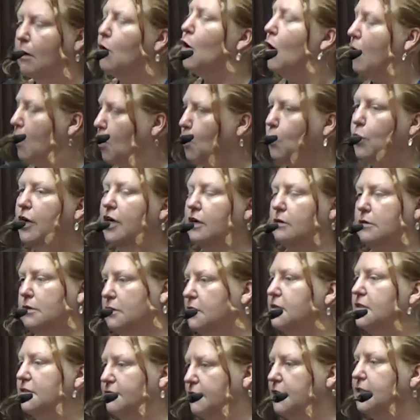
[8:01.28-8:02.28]
and we are
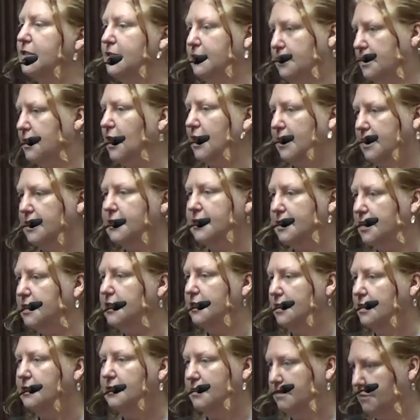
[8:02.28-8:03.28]
the civil
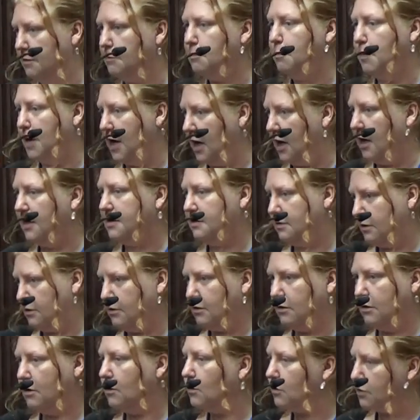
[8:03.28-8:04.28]
society, but
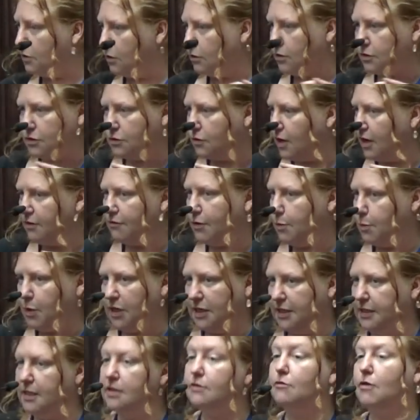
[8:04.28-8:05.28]
also
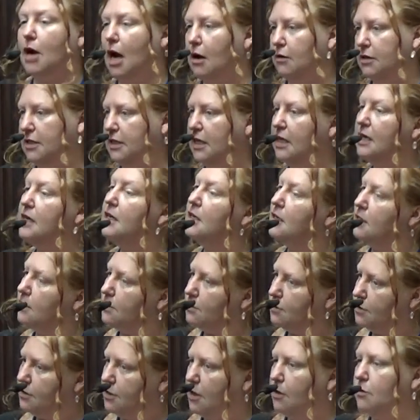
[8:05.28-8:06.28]
everybody around,
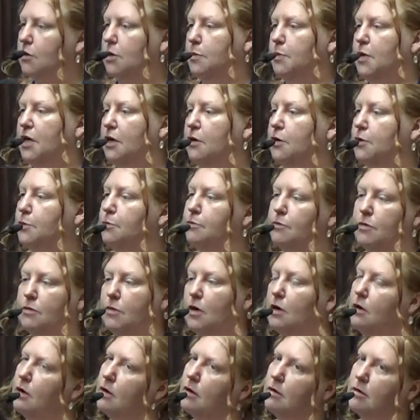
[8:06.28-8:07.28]
to know
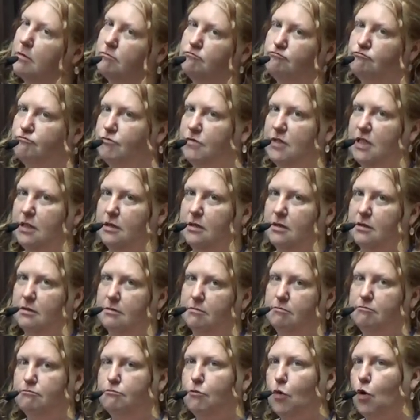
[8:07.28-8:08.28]
about
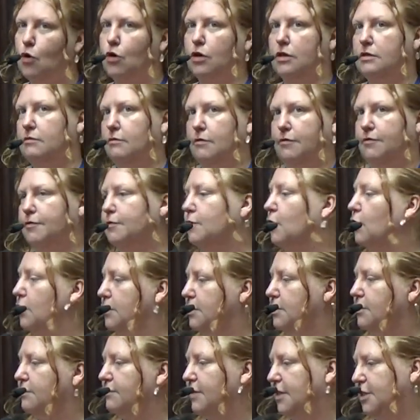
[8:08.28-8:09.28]
the more of
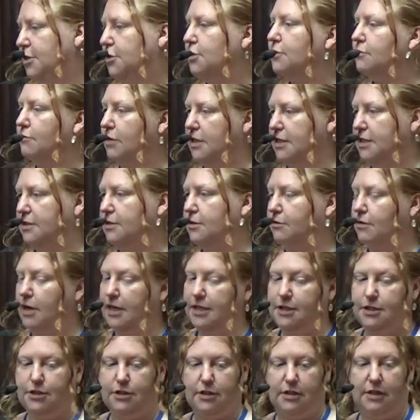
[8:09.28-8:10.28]
conservation
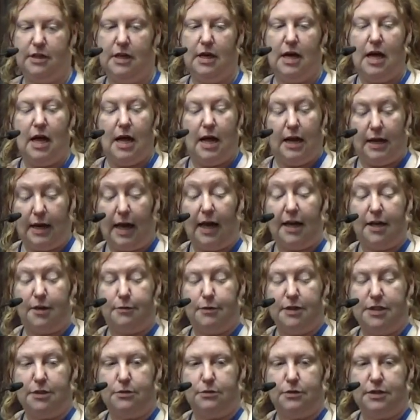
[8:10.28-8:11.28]
restoration,
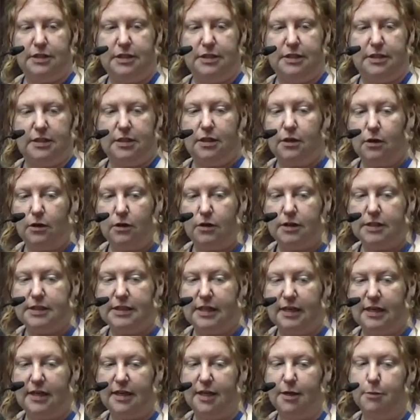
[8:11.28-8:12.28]
like we do since a long
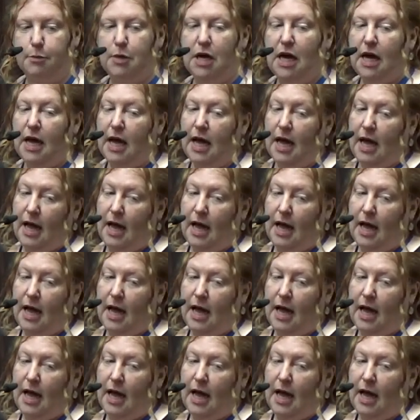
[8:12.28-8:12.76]
time.